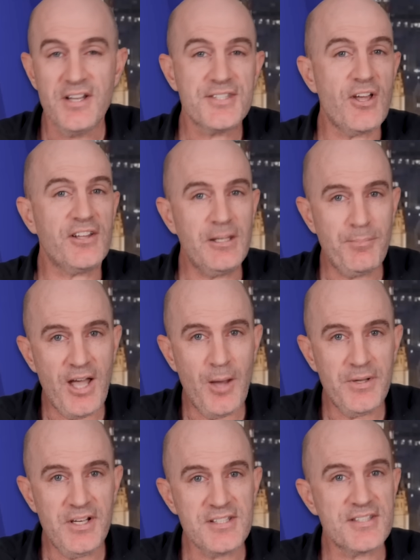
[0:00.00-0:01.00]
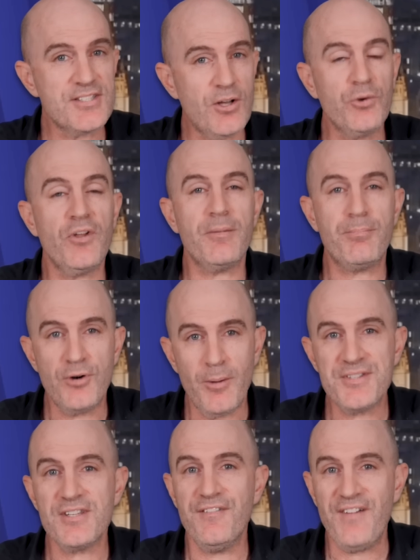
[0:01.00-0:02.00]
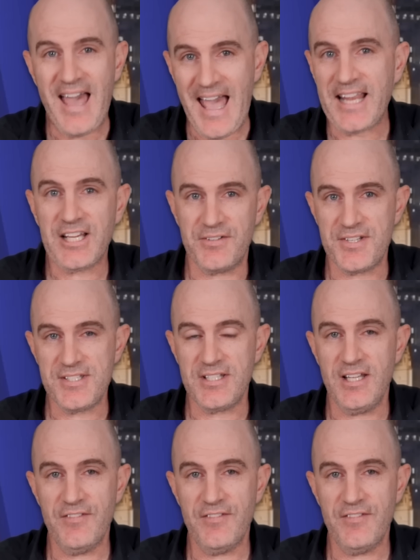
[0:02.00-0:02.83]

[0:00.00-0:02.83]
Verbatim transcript: Cycling power meters are sold on the promise of accuracy.